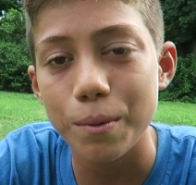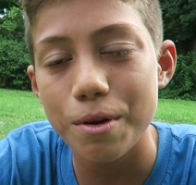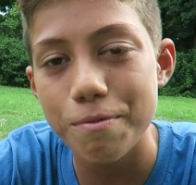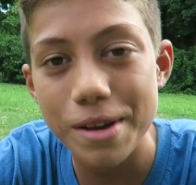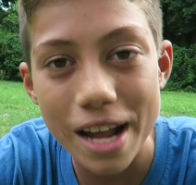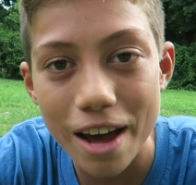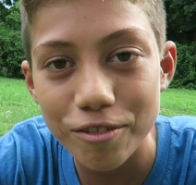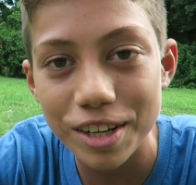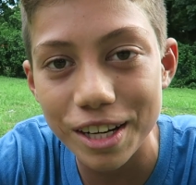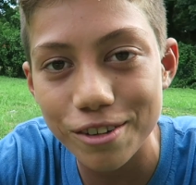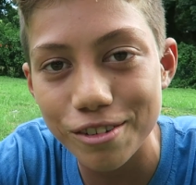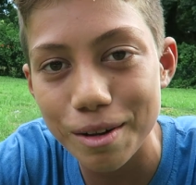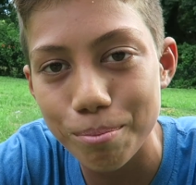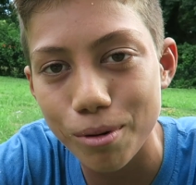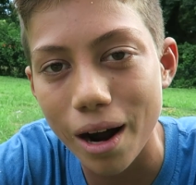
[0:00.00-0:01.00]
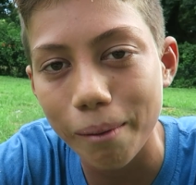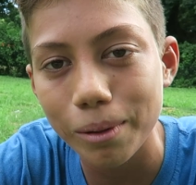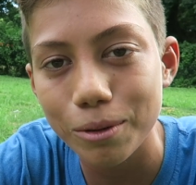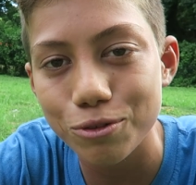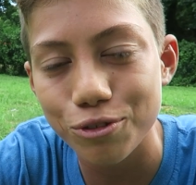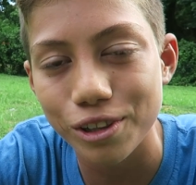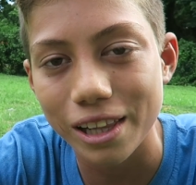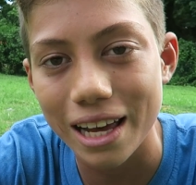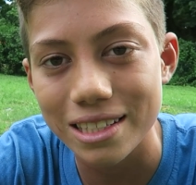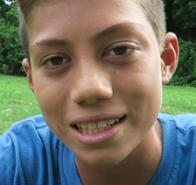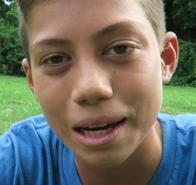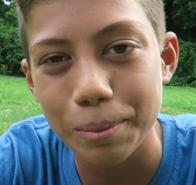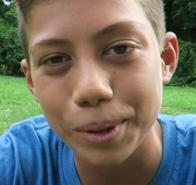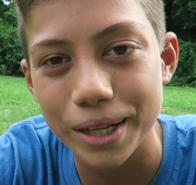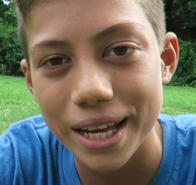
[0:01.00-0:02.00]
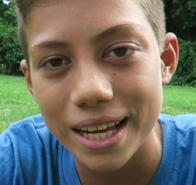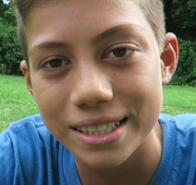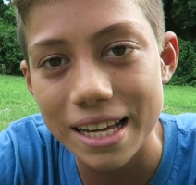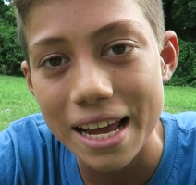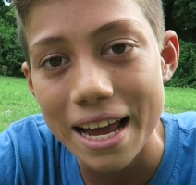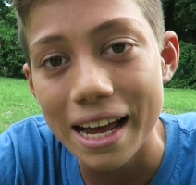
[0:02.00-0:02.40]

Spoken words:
We've been having internet problems for the last couple of days.